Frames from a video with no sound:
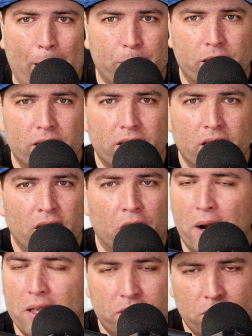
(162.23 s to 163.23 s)
different
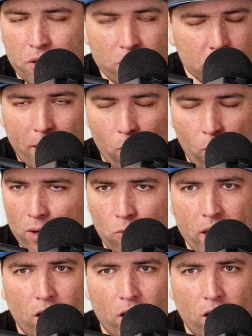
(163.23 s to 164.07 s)
captions. All right. So there's my